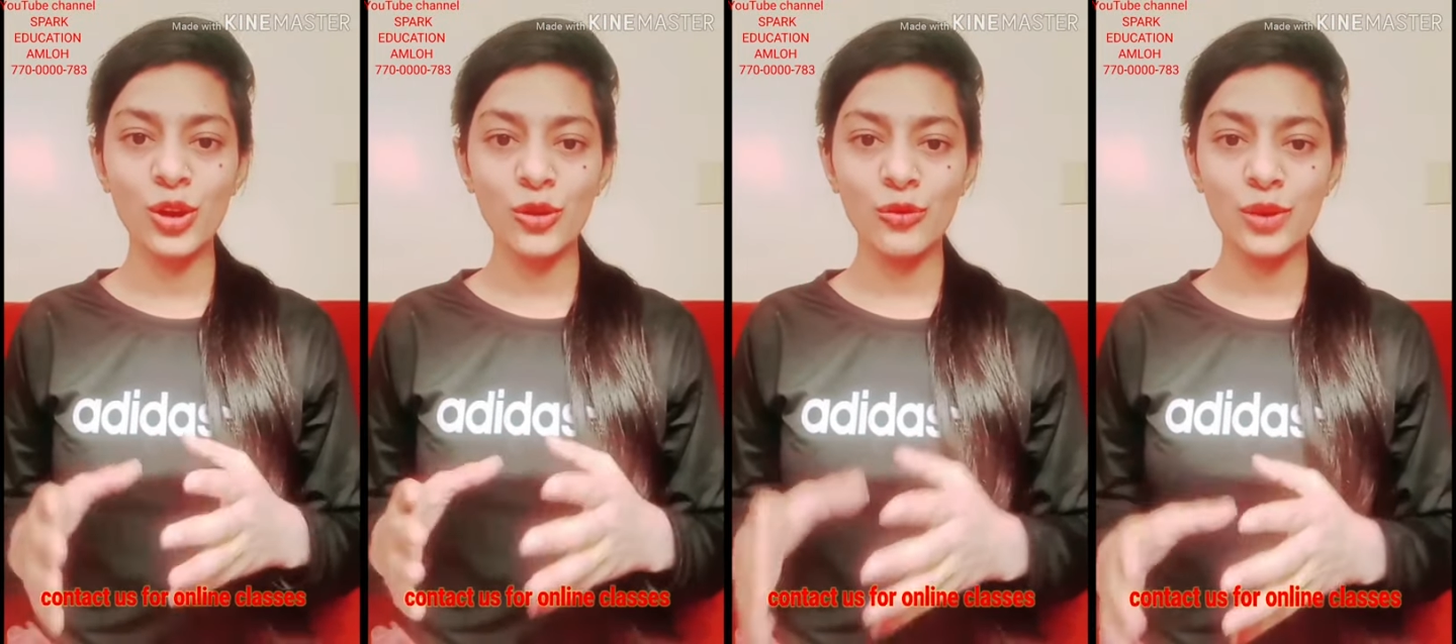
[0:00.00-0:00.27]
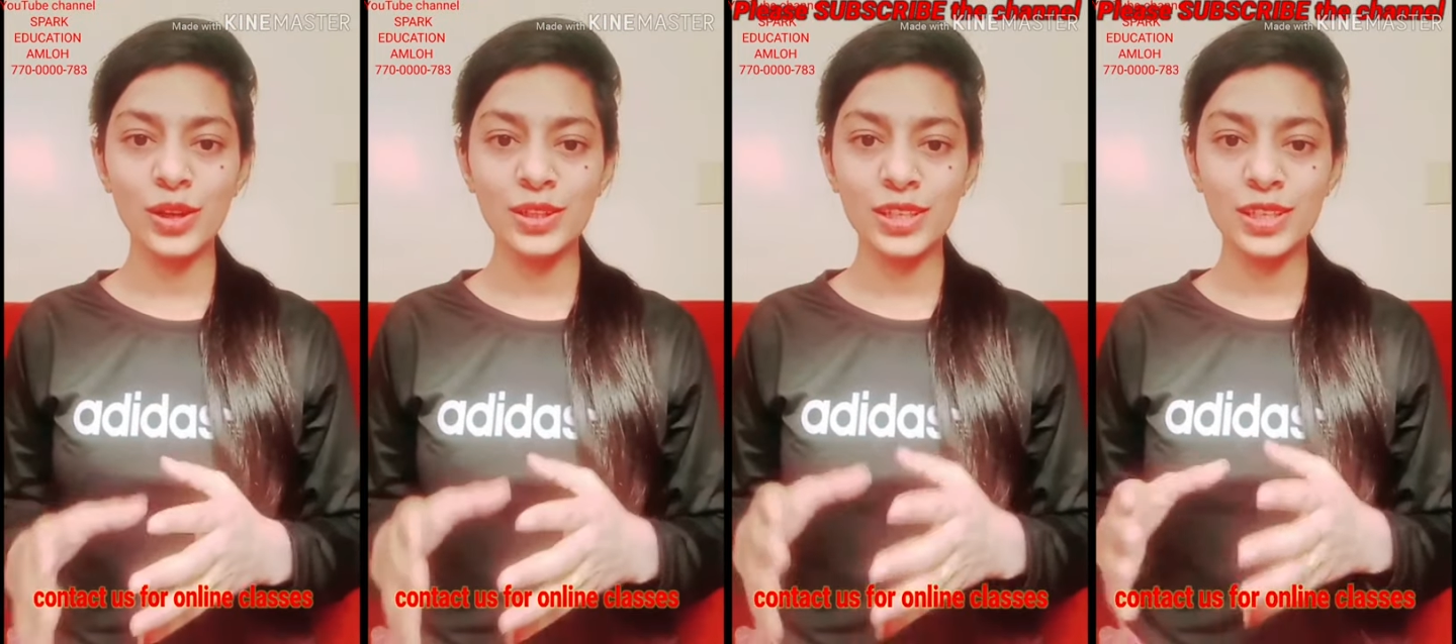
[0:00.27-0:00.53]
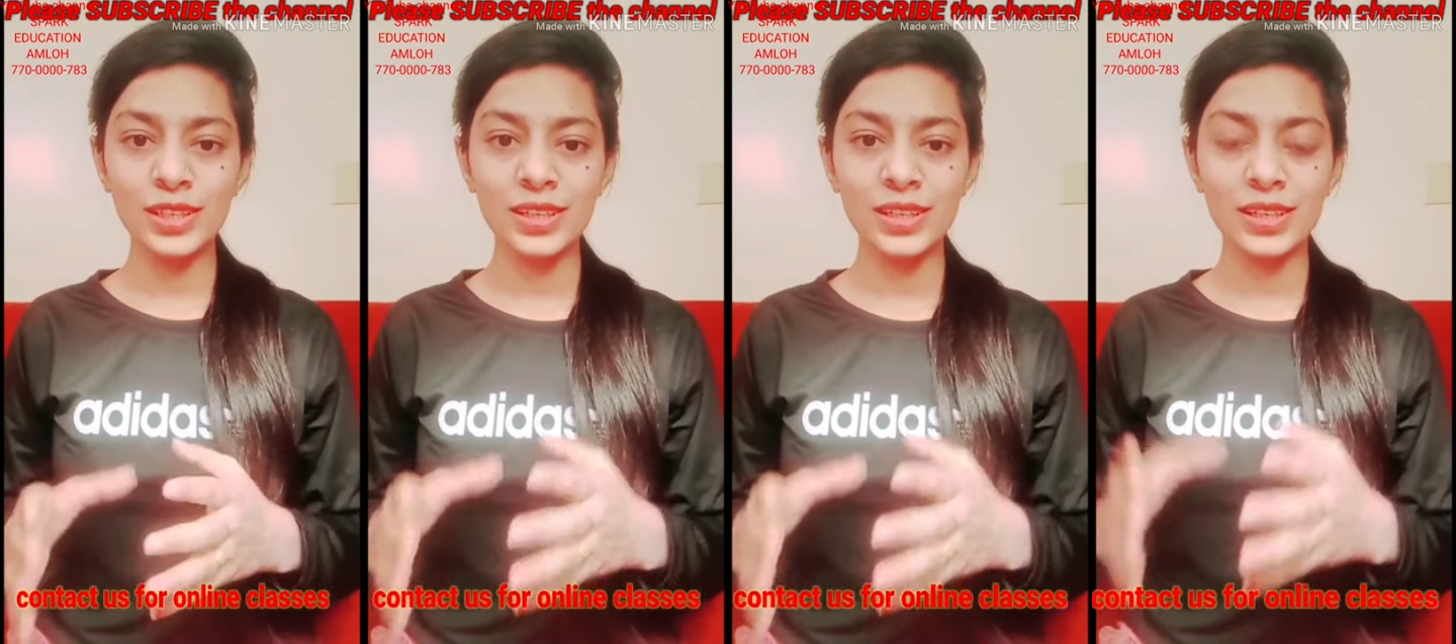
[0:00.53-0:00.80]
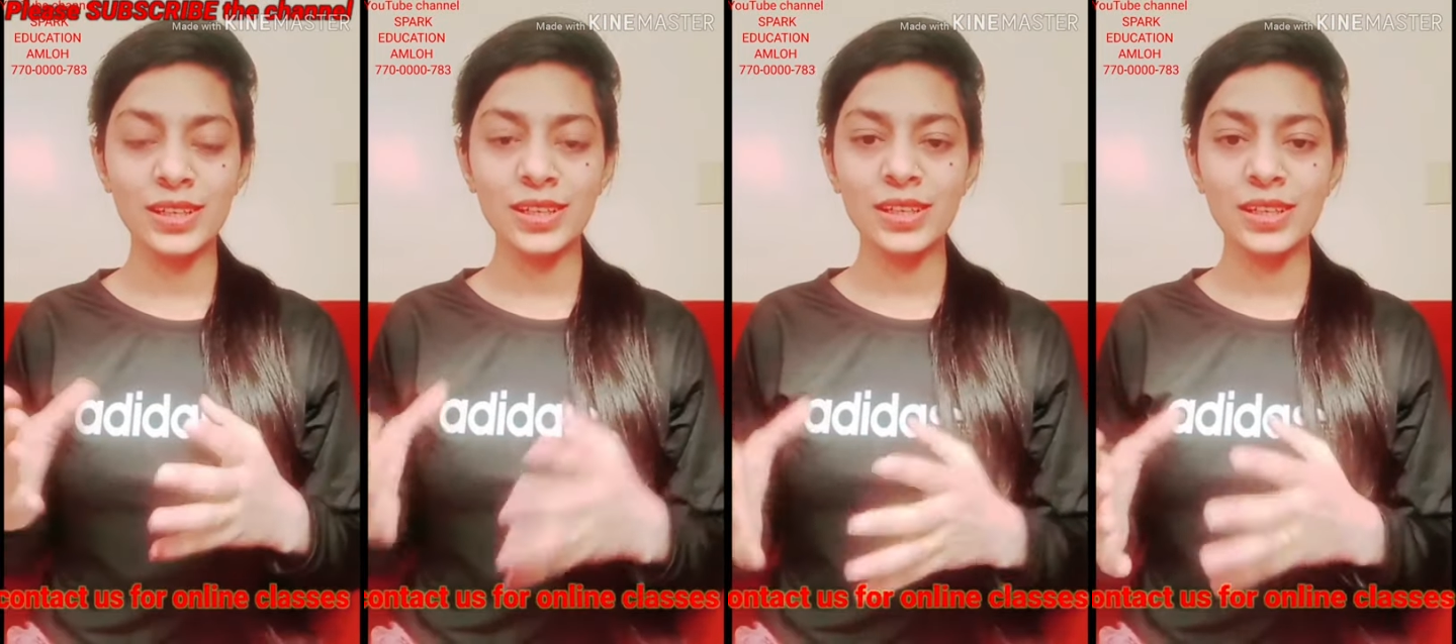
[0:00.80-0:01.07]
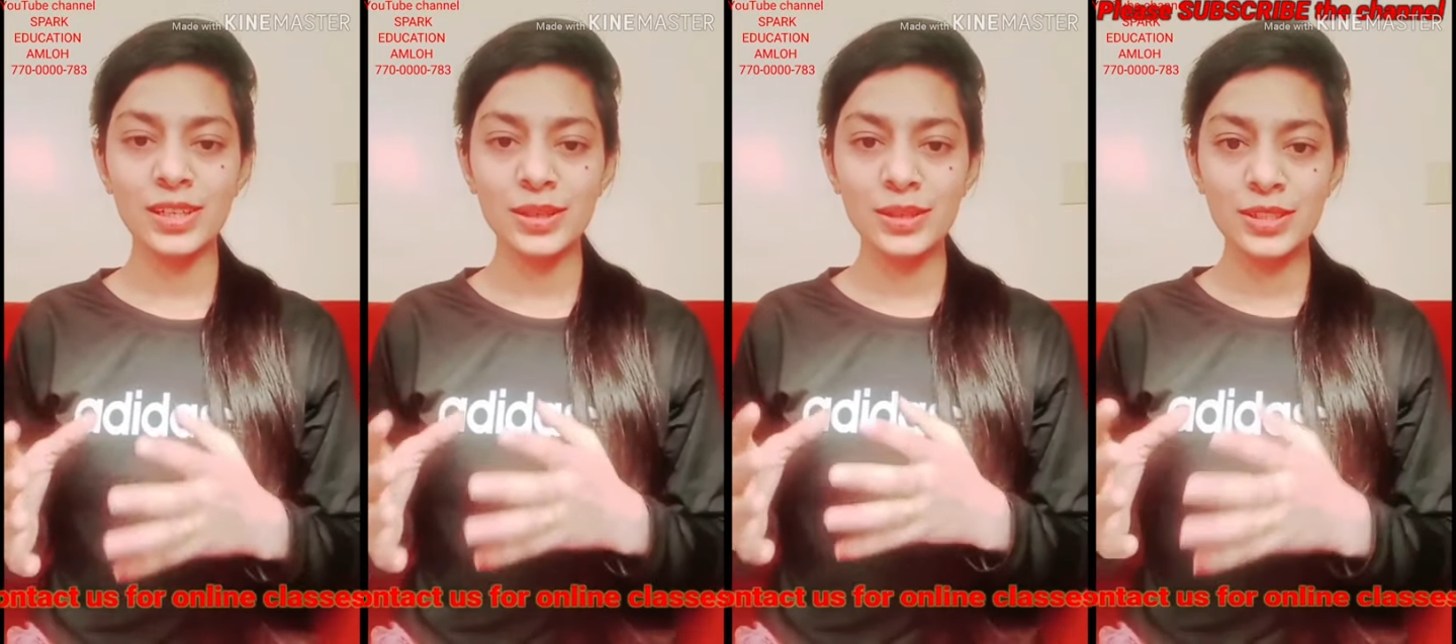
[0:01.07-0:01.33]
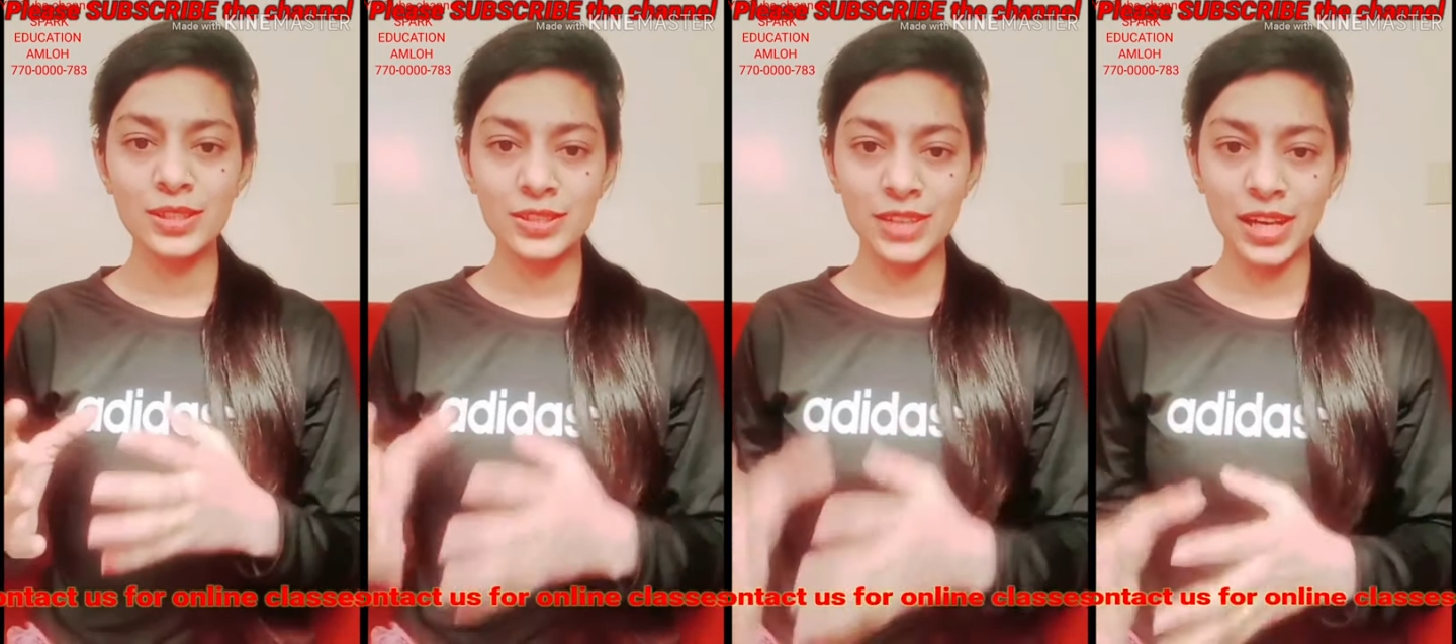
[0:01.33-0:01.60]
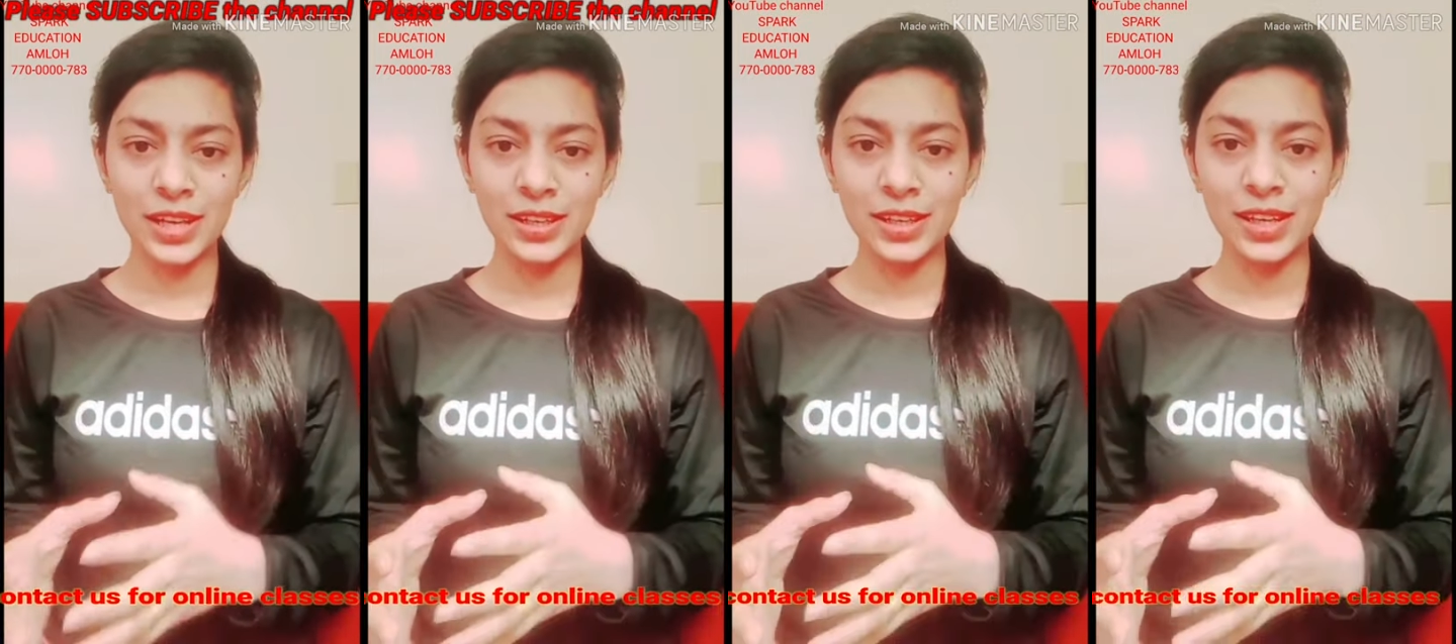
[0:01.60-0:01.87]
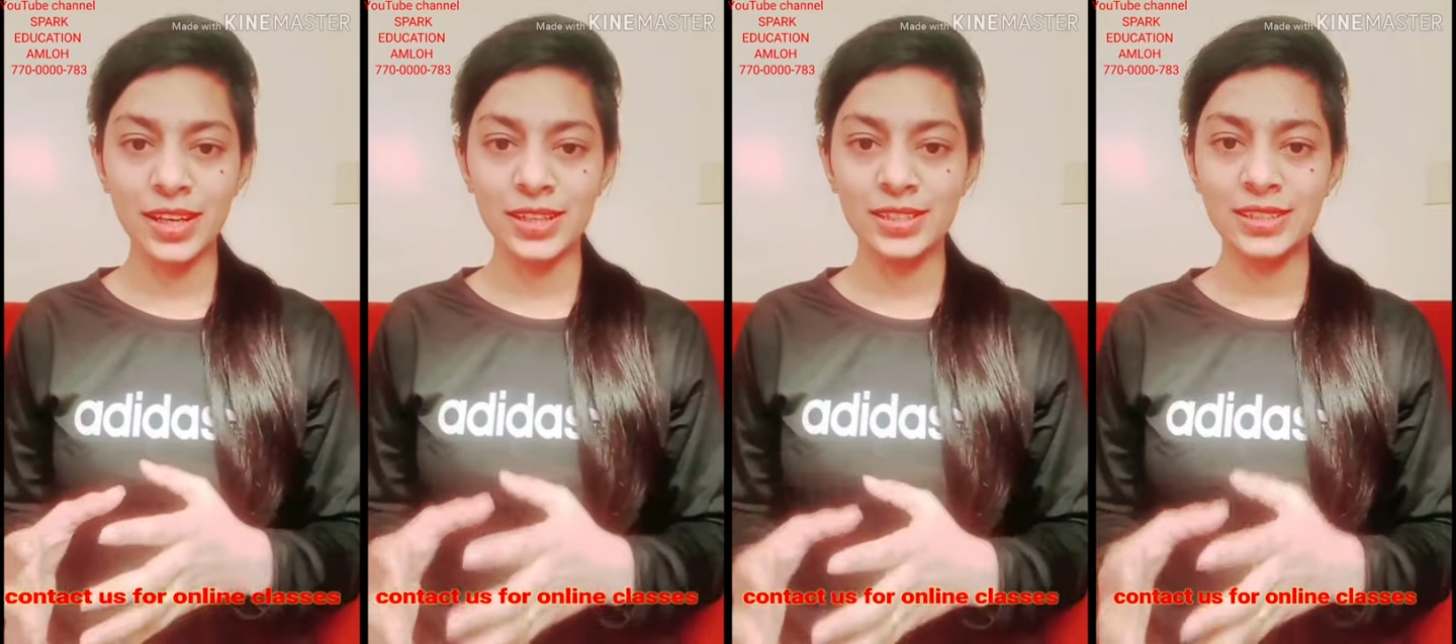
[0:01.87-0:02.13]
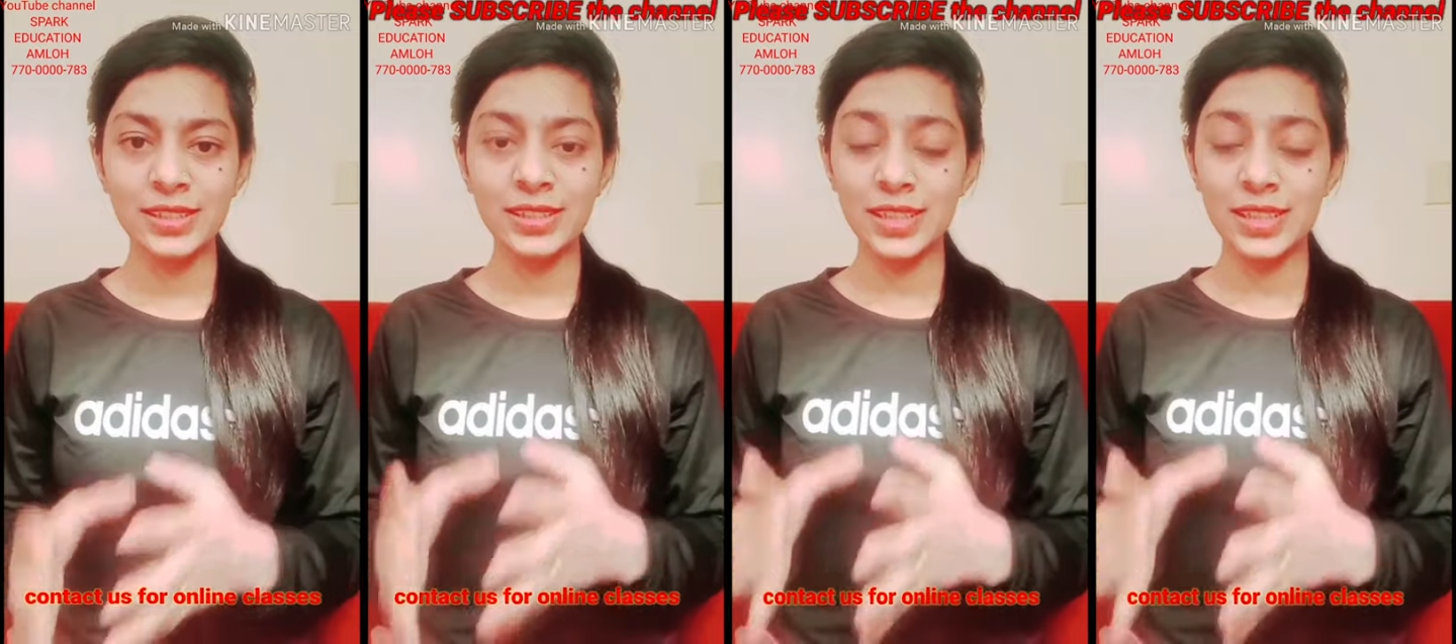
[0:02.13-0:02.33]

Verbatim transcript: within the techniques.